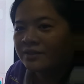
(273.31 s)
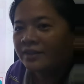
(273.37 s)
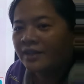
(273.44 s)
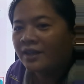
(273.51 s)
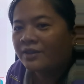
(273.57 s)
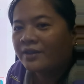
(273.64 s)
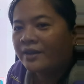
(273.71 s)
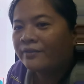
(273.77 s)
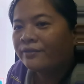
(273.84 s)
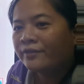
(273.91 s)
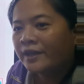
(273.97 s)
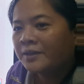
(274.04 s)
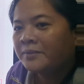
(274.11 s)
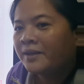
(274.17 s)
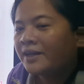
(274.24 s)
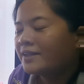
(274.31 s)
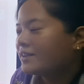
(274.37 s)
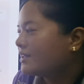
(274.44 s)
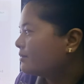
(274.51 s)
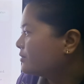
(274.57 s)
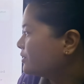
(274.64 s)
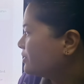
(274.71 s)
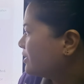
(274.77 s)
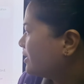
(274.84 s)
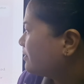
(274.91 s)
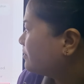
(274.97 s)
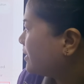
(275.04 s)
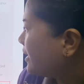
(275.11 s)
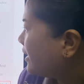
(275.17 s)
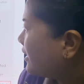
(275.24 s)
Okay, you have 5 items, you have
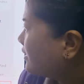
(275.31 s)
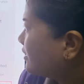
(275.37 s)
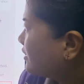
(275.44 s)
8